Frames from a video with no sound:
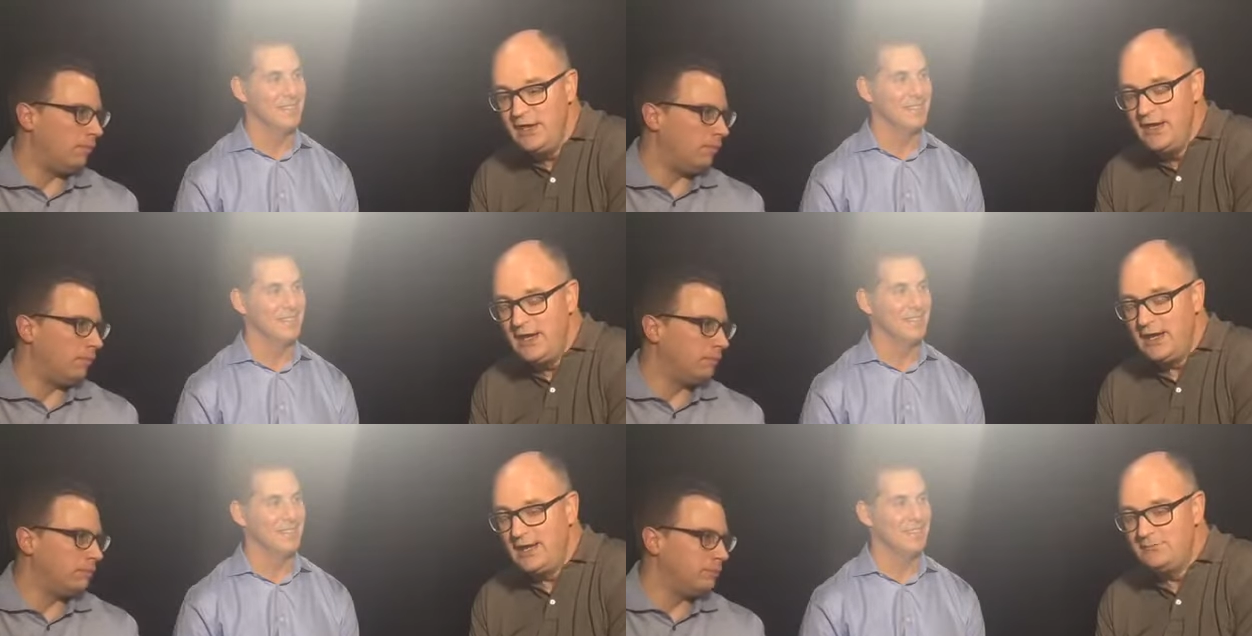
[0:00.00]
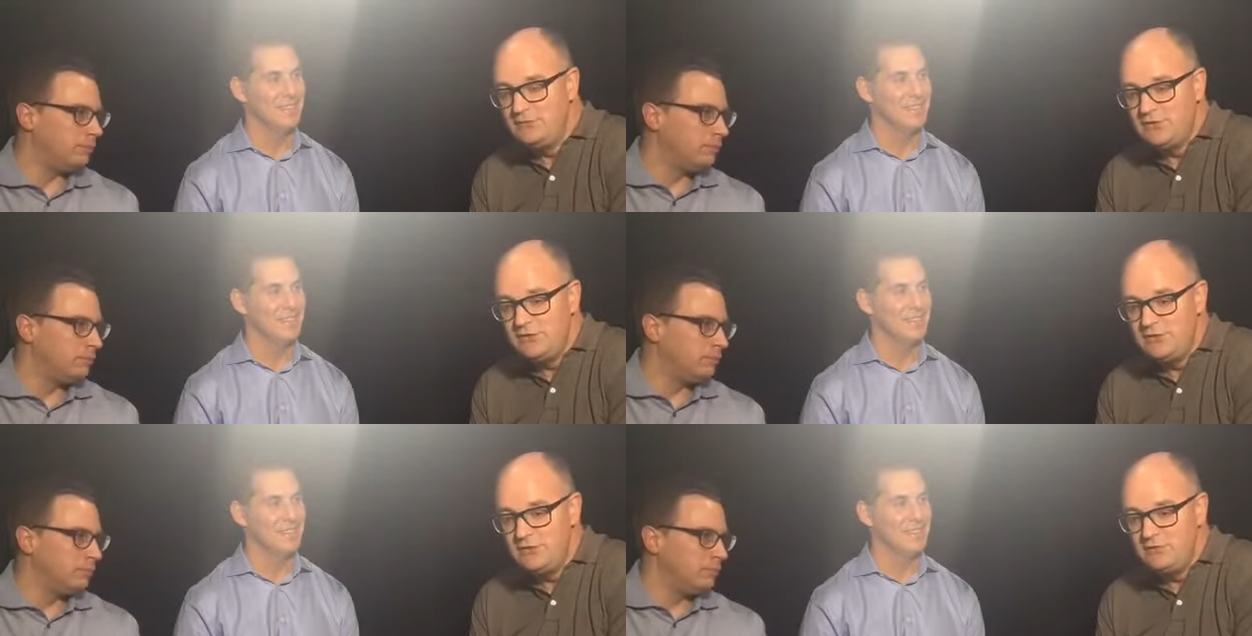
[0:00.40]
Speaker 1: And um,
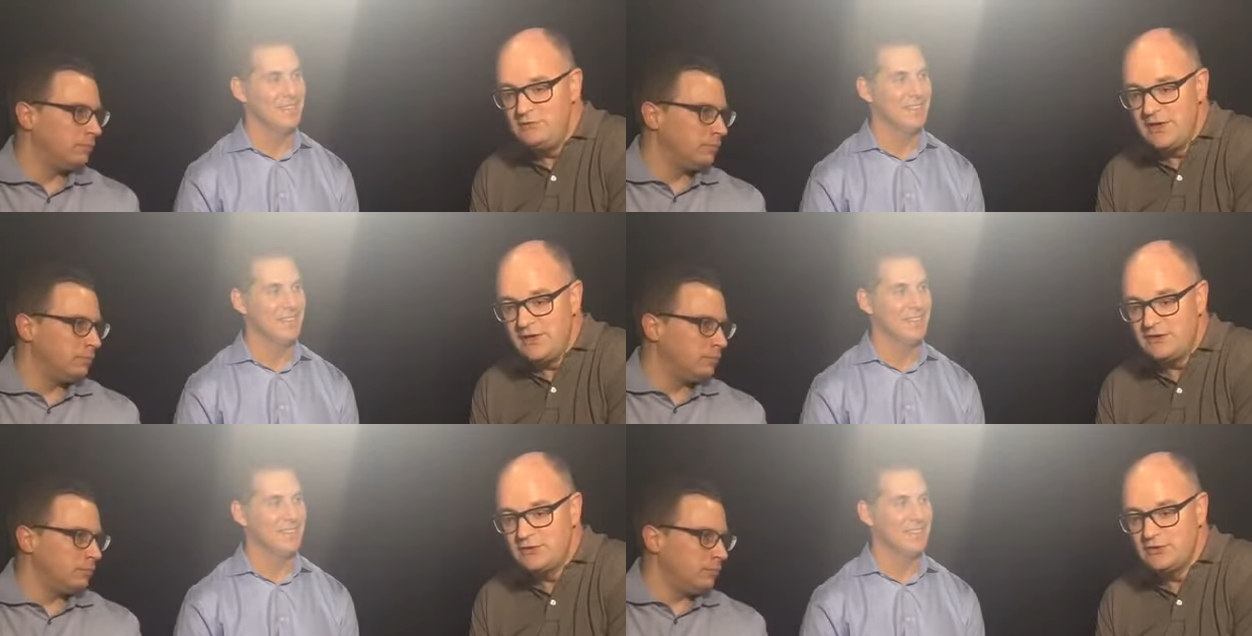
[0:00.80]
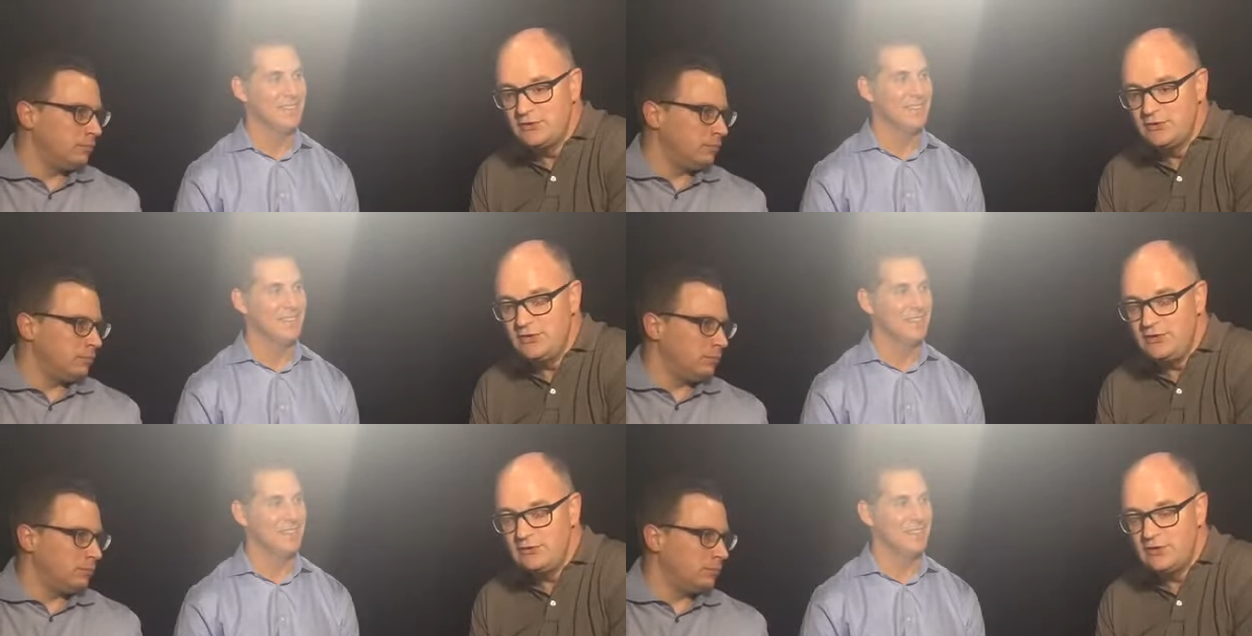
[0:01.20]
do make sure
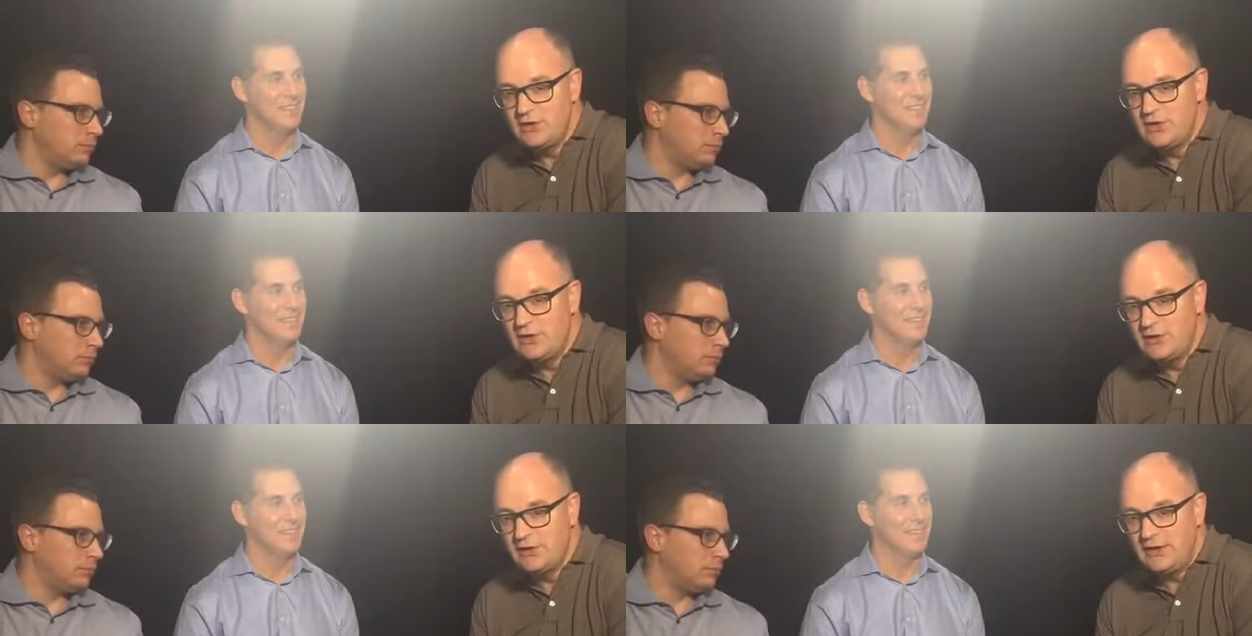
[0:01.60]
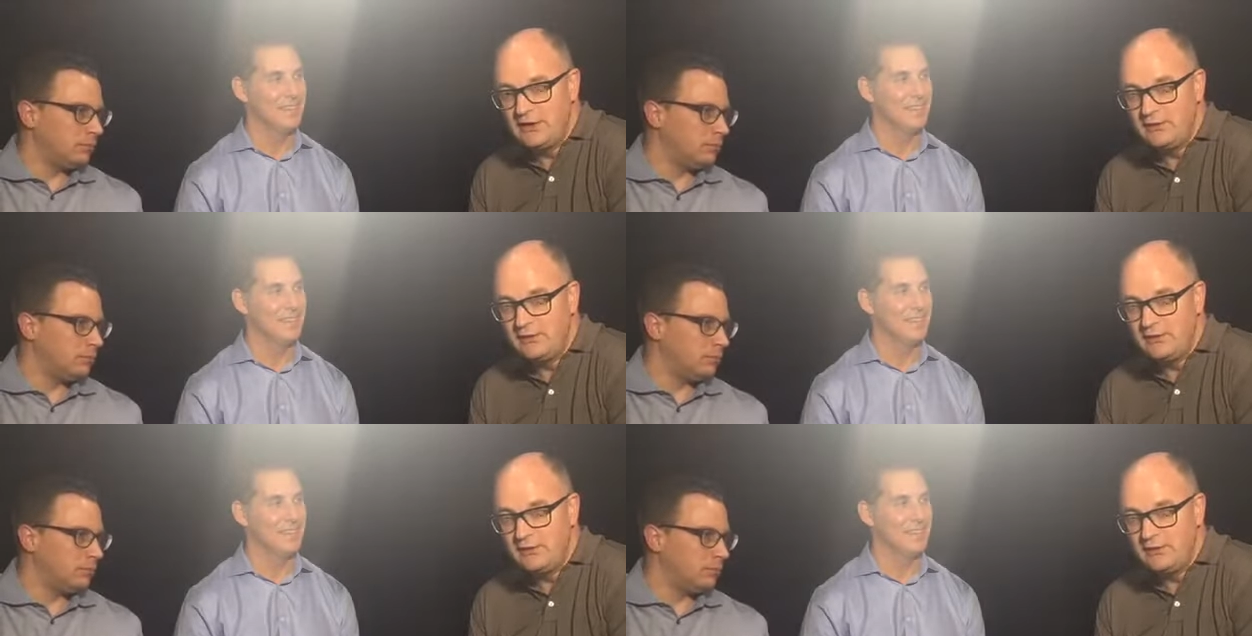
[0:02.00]
you are getting